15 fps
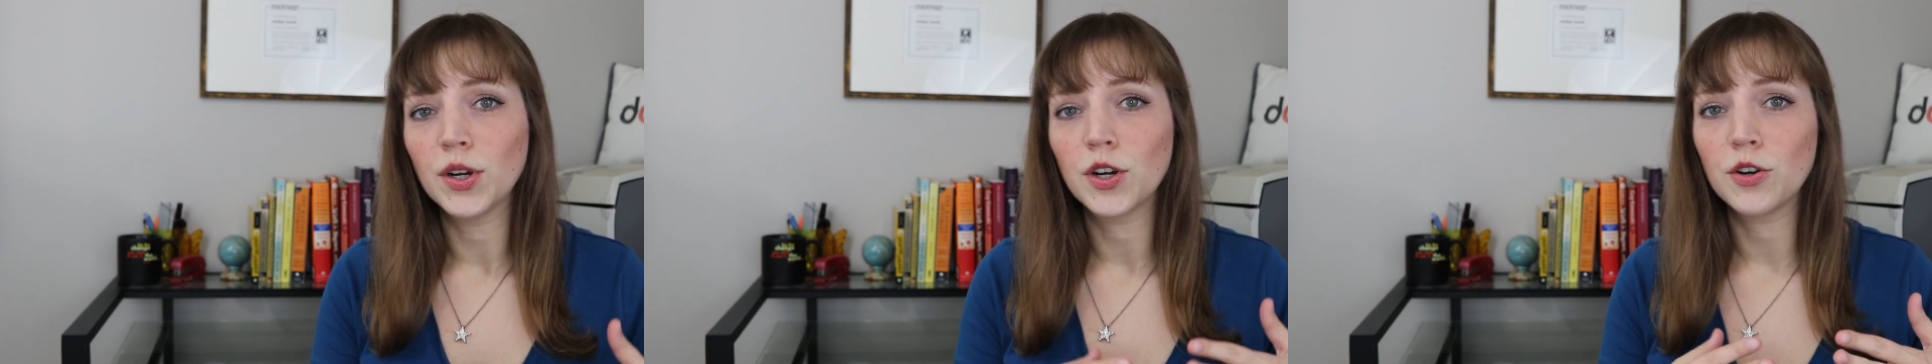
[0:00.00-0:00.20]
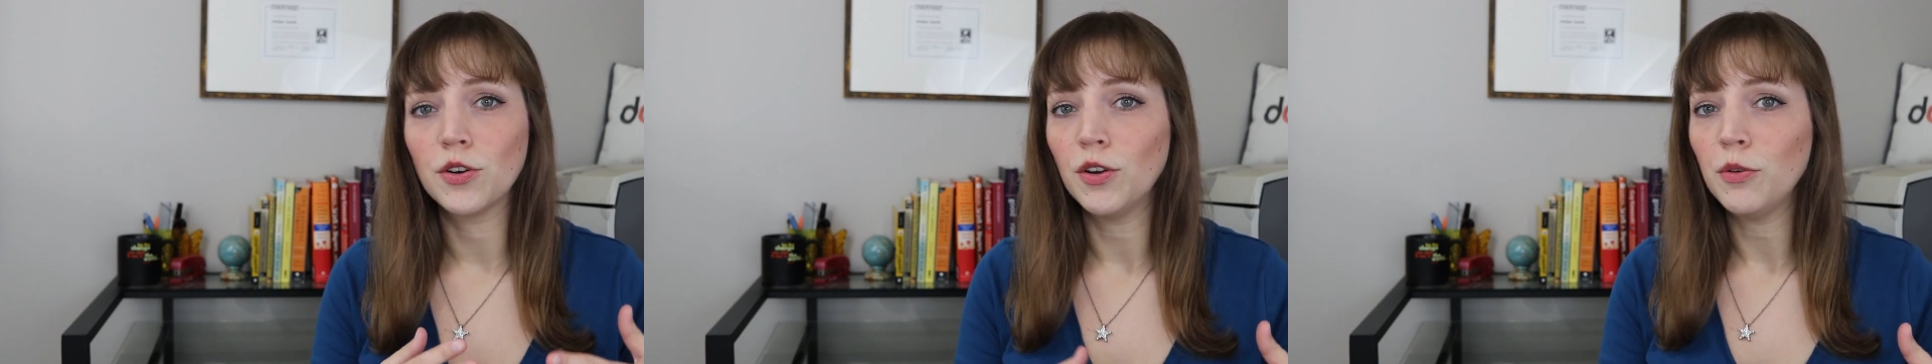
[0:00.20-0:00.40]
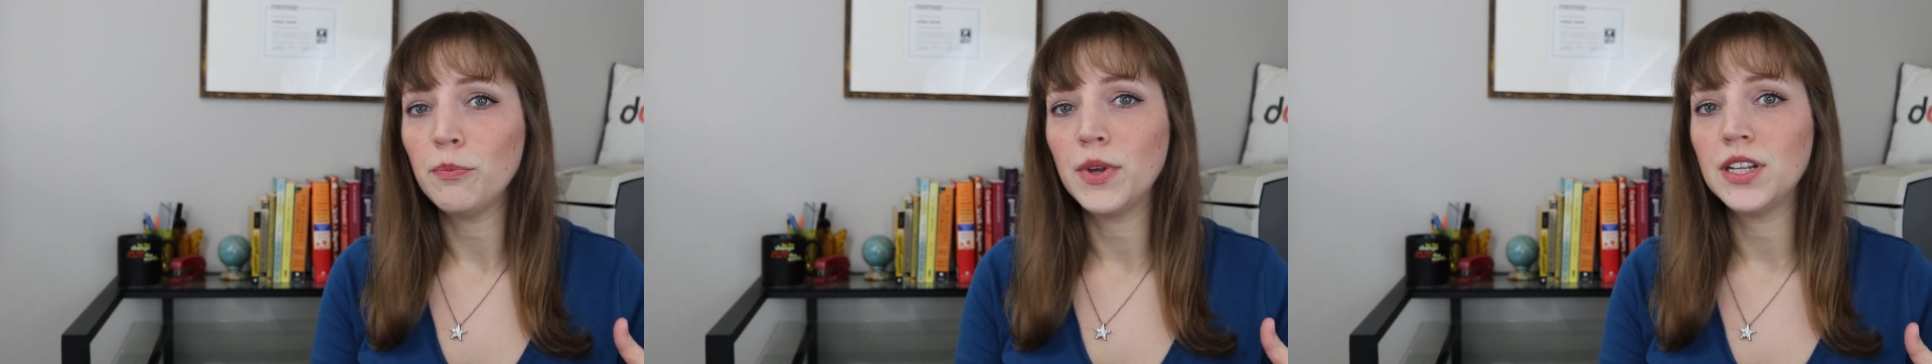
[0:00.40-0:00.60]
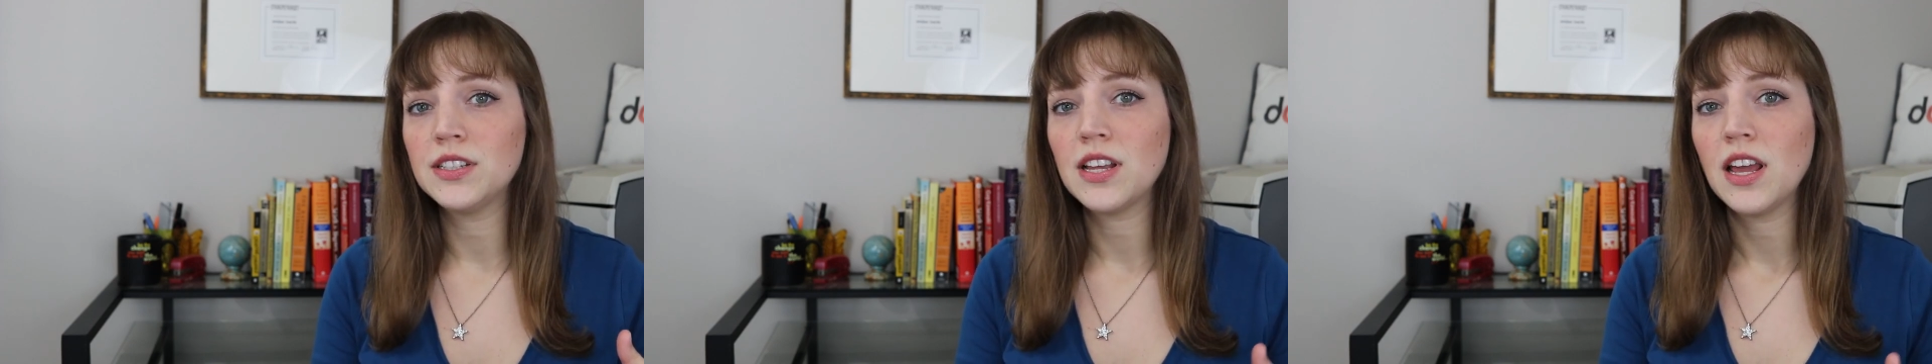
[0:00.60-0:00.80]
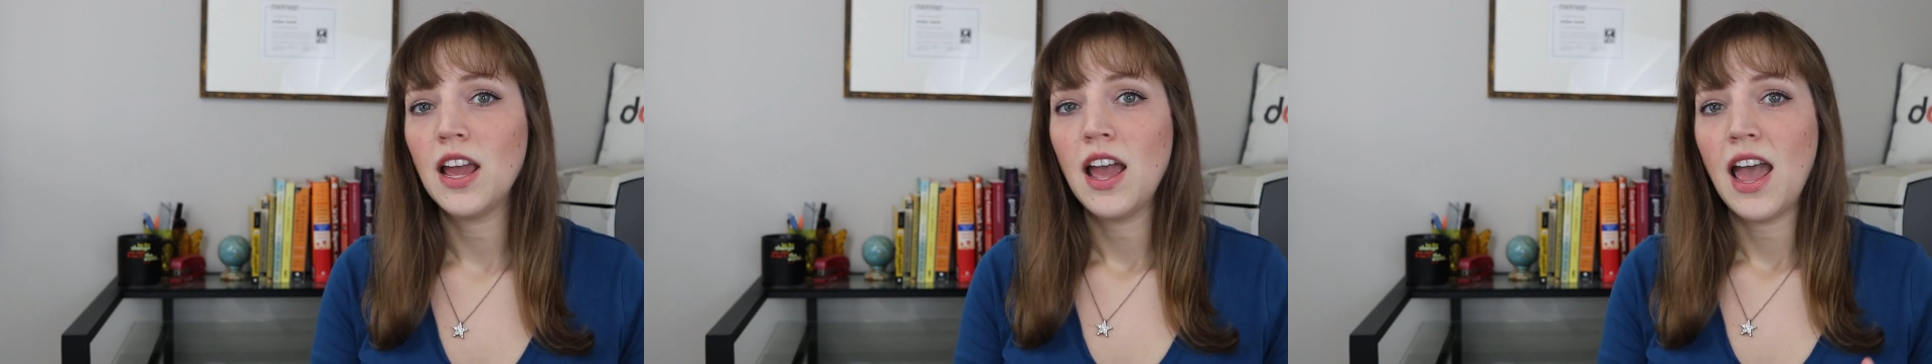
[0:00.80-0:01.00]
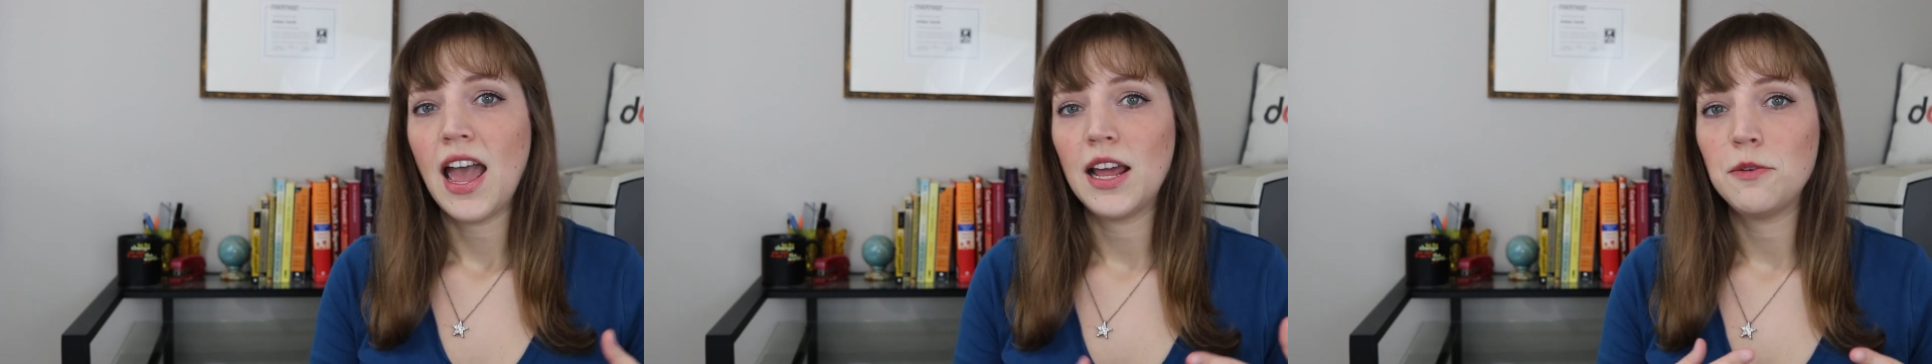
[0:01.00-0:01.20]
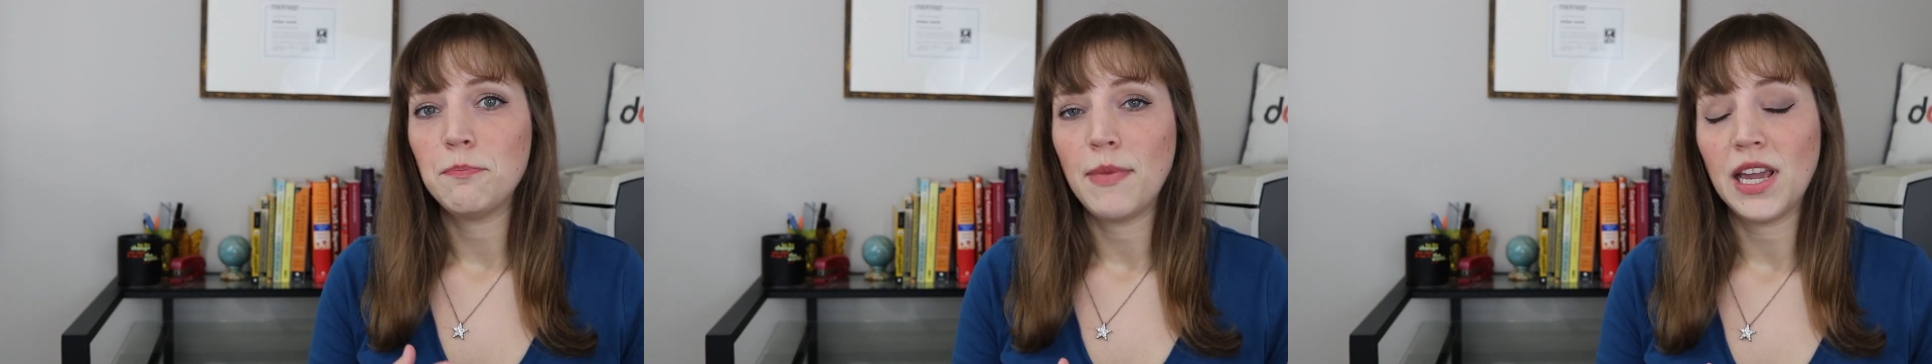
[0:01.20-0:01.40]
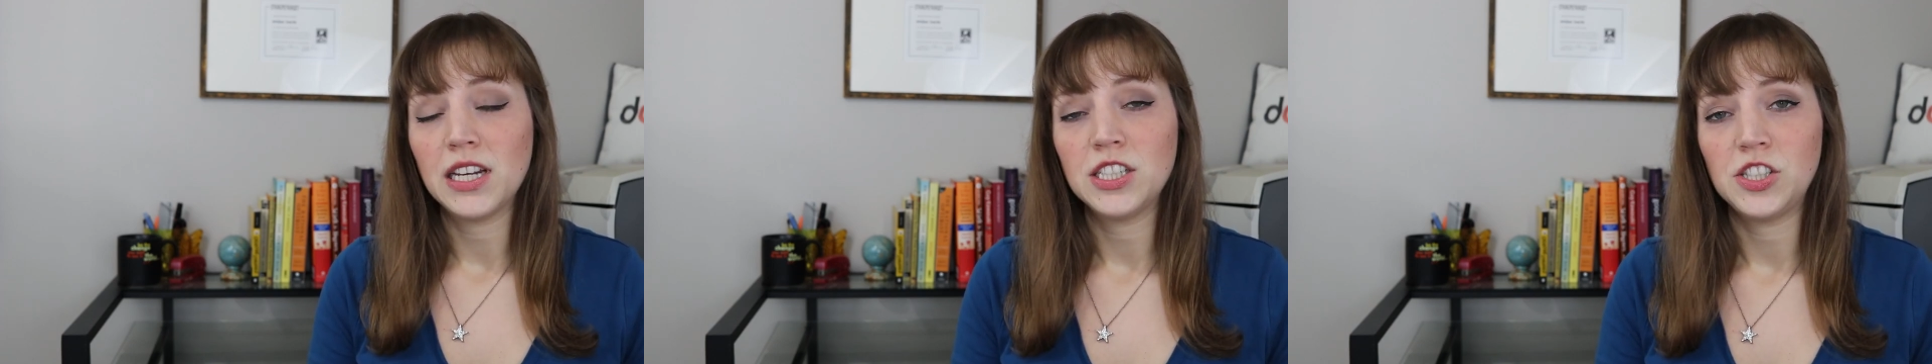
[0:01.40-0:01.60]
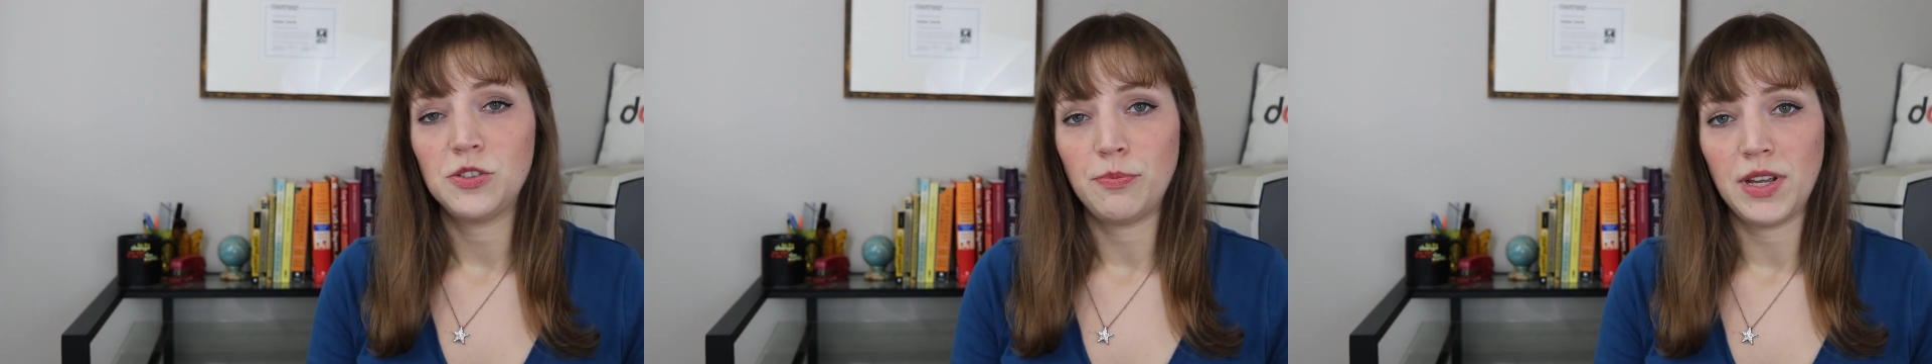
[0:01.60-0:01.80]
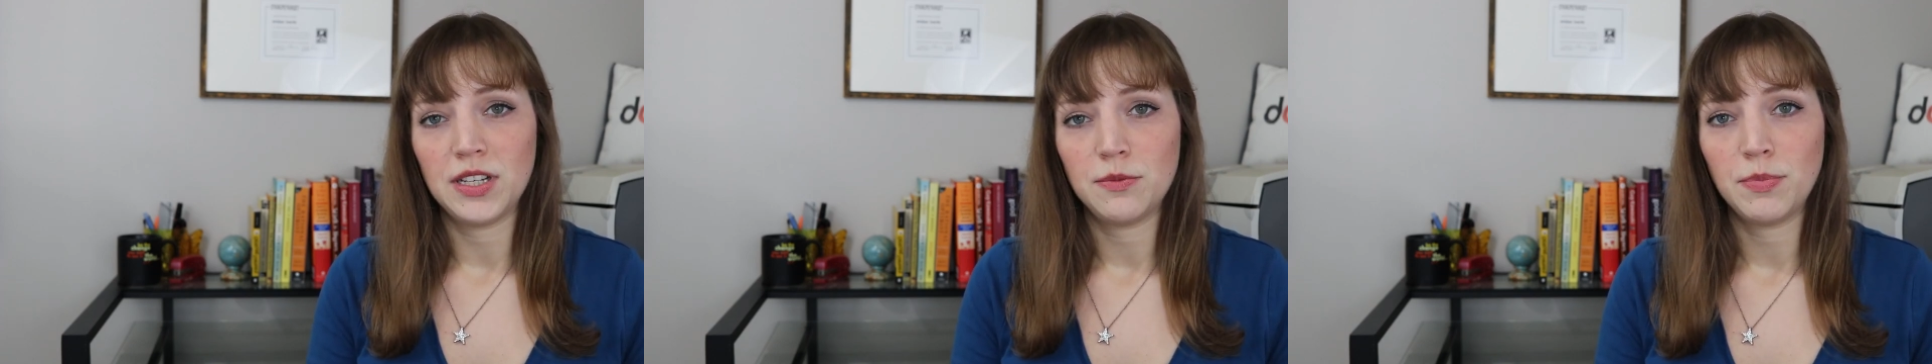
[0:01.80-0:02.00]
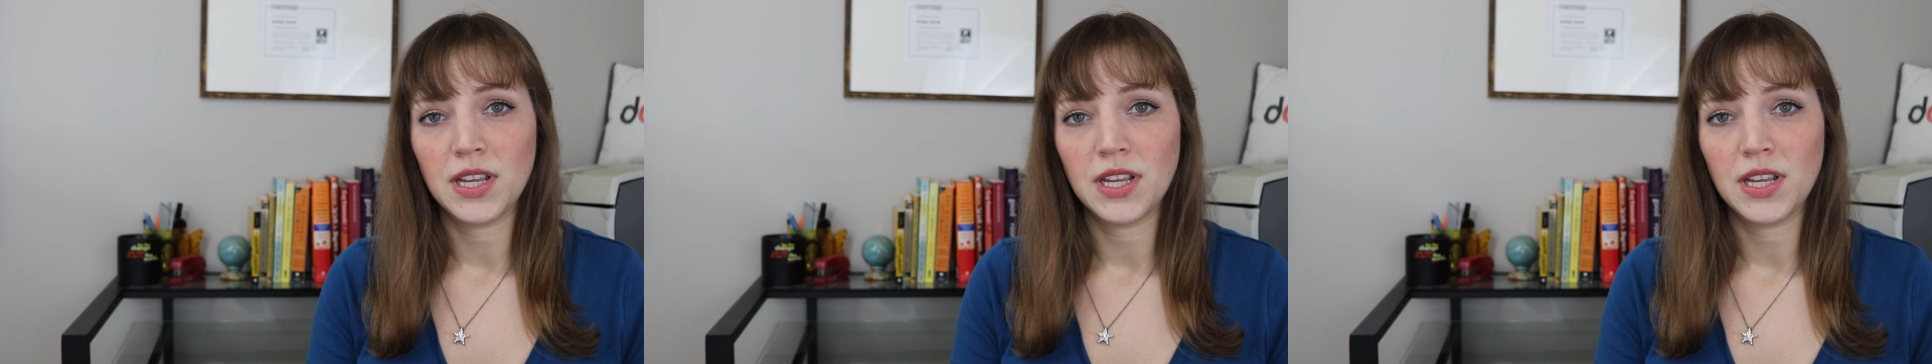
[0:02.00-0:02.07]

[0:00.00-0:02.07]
recruitment and management,